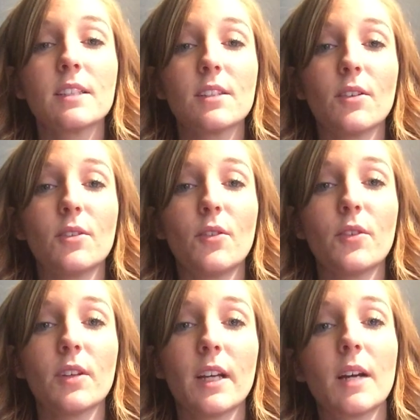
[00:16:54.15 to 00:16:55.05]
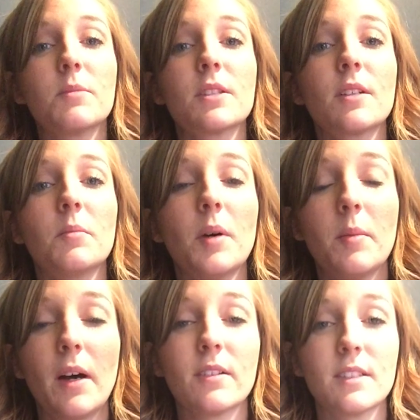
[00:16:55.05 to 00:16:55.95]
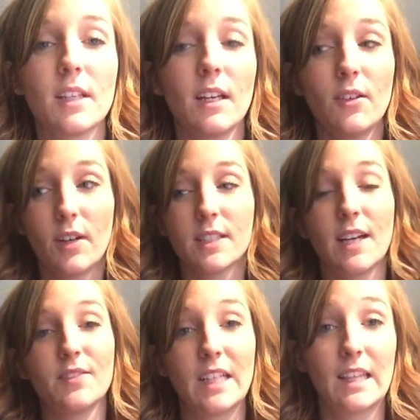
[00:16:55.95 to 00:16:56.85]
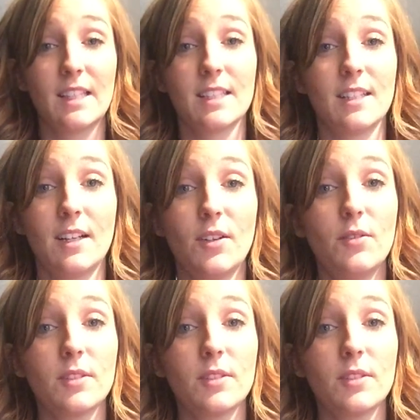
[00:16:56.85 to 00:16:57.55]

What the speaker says: so don't feel like I'm just going to bum out and say you guys have to eat this and I don't,